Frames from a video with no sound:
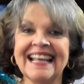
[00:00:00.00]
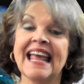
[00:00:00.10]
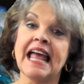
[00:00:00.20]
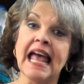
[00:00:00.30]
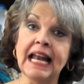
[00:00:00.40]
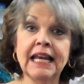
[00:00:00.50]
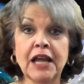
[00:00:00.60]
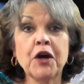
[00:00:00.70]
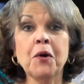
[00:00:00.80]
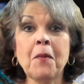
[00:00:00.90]

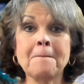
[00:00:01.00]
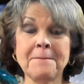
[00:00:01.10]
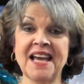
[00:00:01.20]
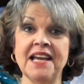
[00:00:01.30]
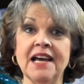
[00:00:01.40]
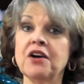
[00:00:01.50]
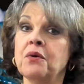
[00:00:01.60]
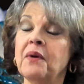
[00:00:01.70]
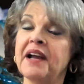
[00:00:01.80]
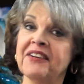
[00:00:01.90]
Hello, my
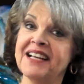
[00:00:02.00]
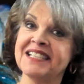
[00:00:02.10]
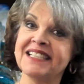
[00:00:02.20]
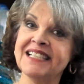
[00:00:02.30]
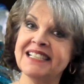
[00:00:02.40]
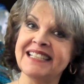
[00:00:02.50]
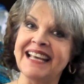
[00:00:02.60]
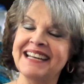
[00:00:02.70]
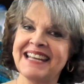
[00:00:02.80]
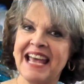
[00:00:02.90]
Aquariuses,
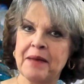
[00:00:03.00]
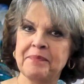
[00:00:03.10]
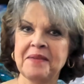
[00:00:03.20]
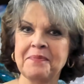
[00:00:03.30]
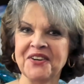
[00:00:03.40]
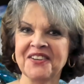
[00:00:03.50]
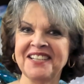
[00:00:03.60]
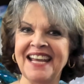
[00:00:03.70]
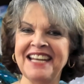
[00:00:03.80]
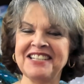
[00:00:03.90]
and happy
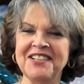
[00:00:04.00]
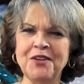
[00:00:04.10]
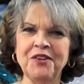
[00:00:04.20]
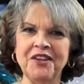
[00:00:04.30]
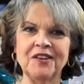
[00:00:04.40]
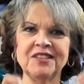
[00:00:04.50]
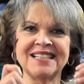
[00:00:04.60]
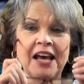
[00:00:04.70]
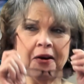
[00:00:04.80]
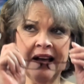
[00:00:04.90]
birthday to you.
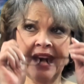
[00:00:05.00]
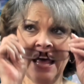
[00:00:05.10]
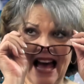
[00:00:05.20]
So, I